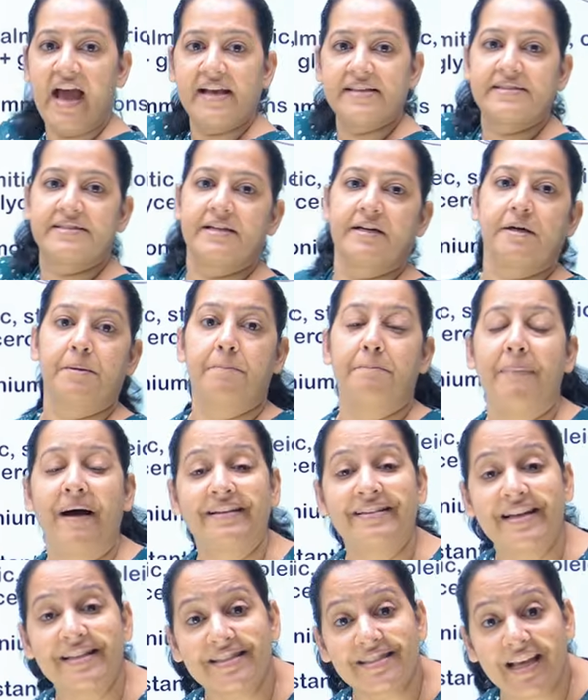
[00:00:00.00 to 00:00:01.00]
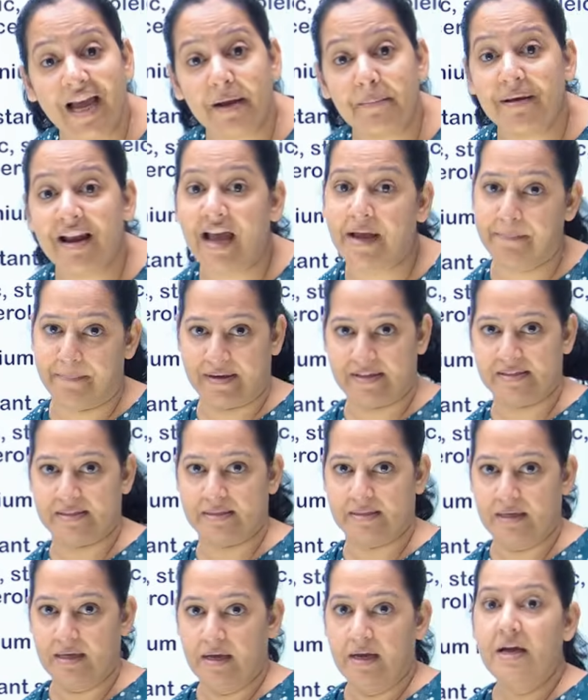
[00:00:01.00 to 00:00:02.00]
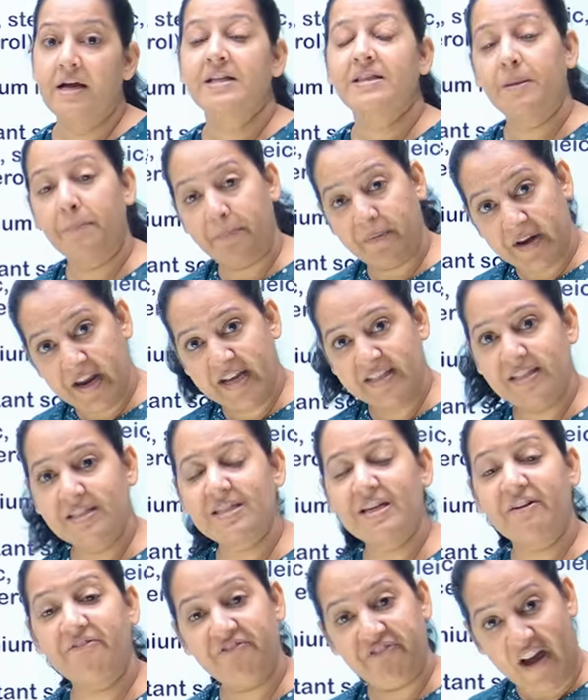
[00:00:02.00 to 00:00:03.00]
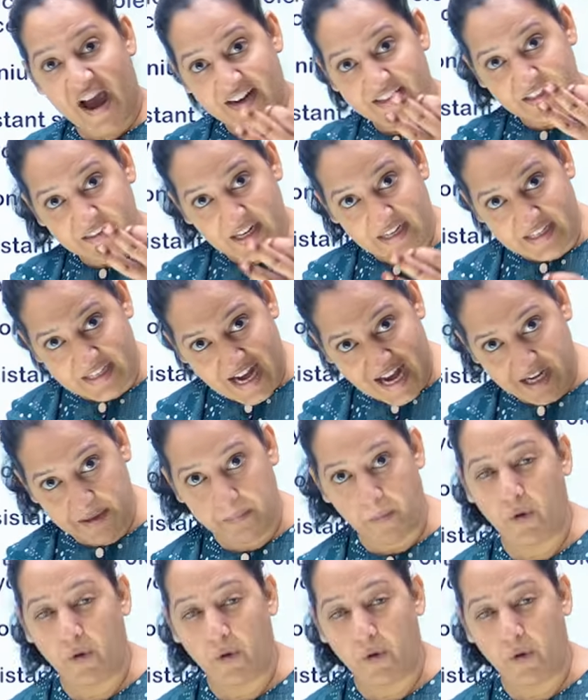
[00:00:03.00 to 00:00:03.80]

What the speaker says: acid by the enzyme lipase. The pre-existing fat in the dead